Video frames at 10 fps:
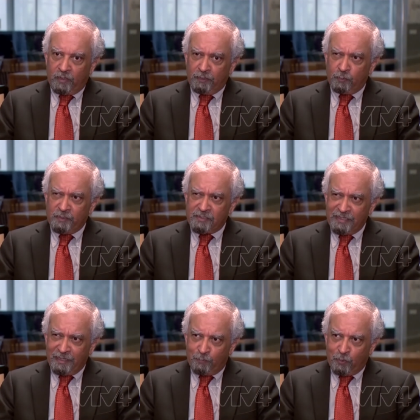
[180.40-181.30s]
together with
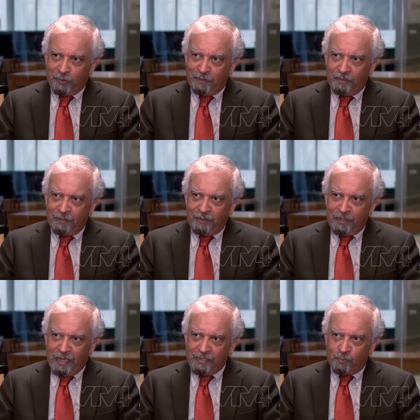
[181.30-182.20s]
Singapore
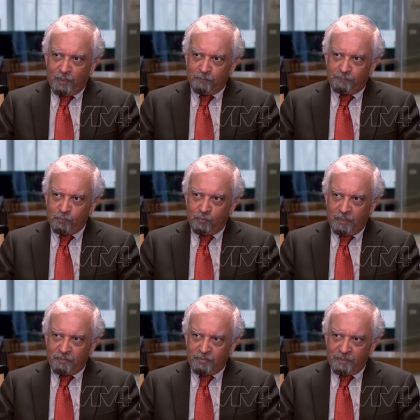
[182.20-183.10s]
as one of 2
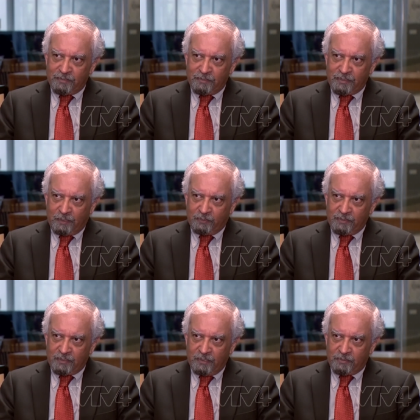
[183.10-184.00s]
countries in
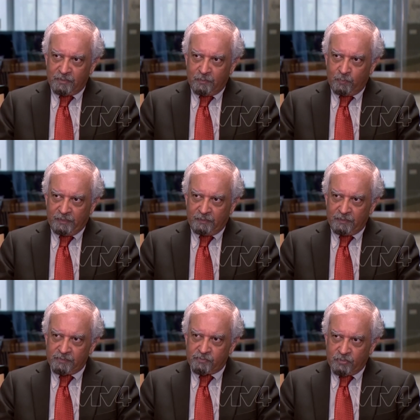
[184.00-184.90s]
Southeast Asia where
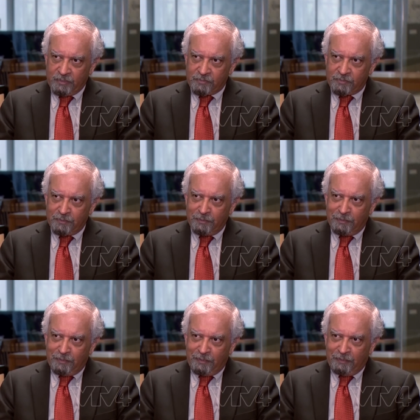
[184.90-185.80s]
there is trust
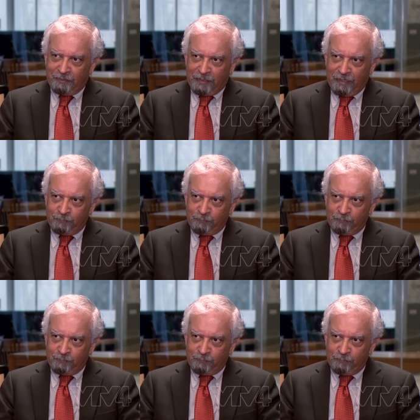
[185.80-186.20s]
in the